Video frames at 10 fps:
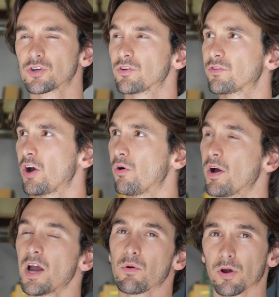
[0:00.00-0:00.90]
So
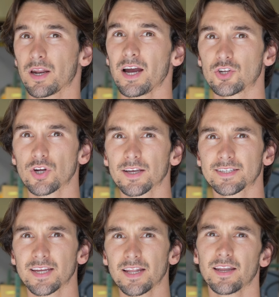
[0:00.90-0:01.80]
we're going to adjust
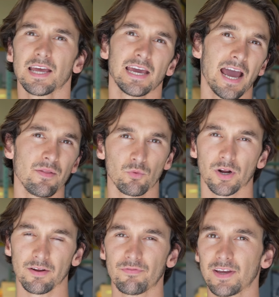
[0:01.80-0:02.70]
it, and we're going to
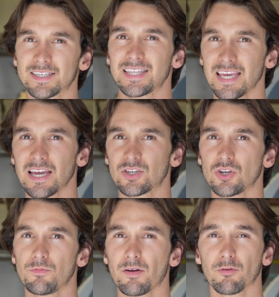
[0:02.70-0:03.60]
fix the issue.
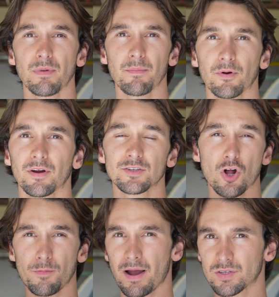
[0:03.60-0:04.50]
But remember, it's all
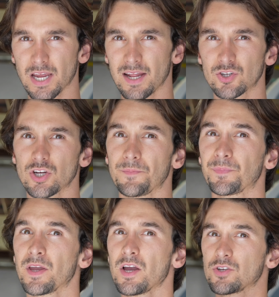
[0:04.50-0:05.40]
about tension.
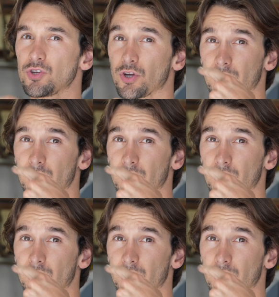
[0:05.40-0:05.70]
So